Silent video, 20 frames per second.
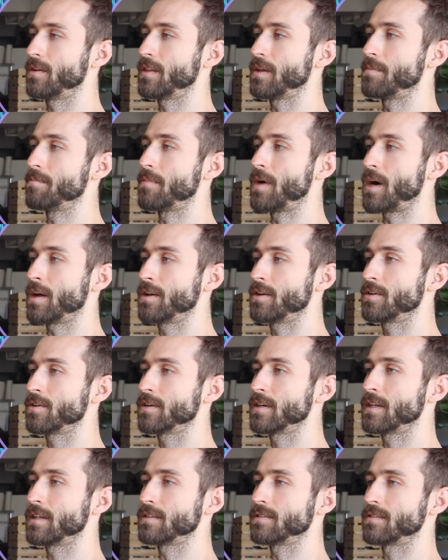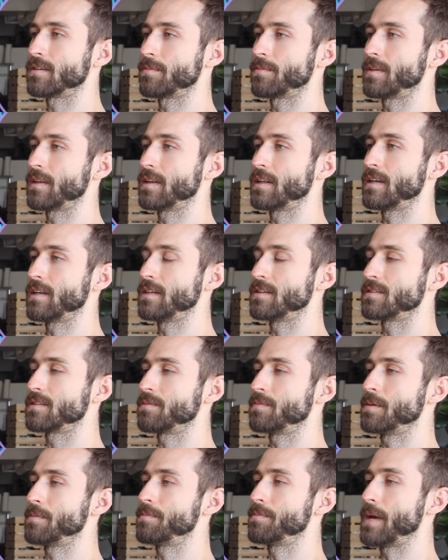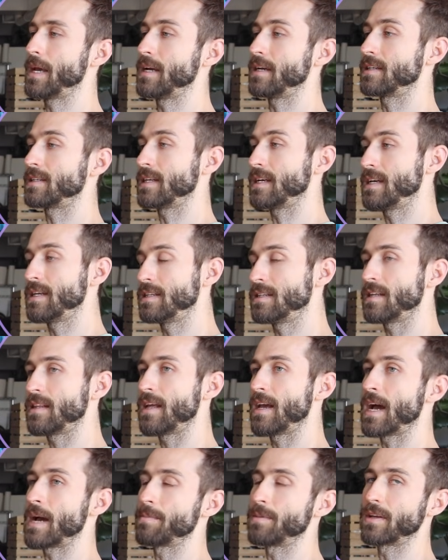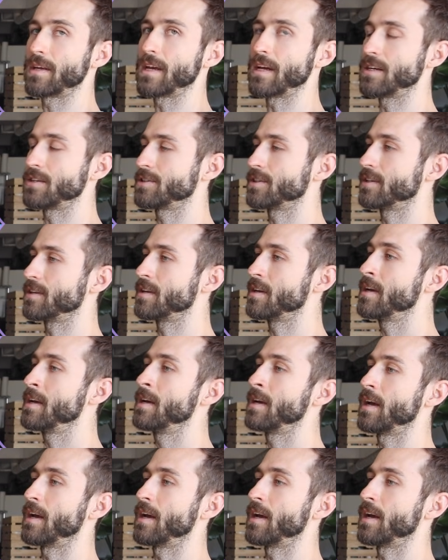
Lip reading: and then monitoring is something that needs to be baked into the application